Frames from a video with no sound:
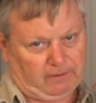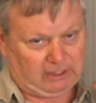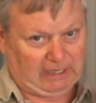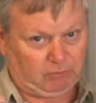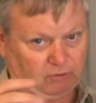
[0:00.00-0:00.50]

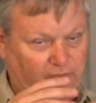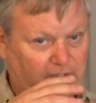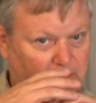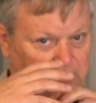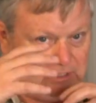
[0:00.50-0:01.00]
the depth of
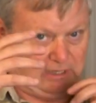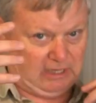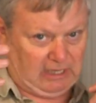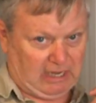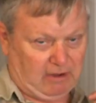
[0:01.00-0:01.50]
field,
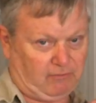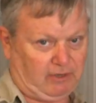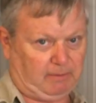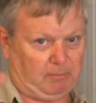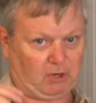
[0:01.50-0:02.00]

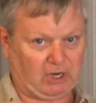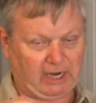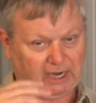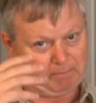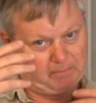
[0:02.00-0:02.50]
lovely
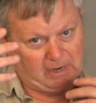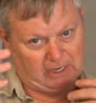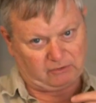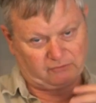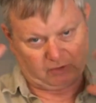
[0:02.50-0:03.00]
bokeh,
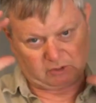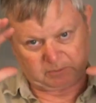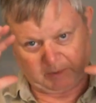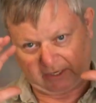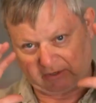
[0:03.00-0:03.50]
out of
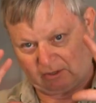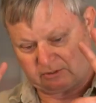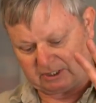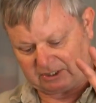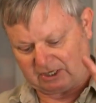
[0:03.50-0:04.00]
focus
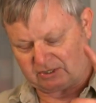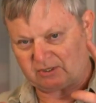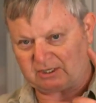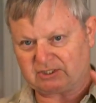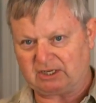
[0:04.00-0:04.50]
backgrounds,
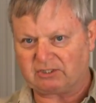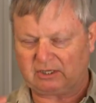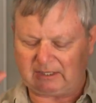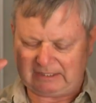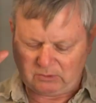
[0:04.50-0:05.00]
etc., etc.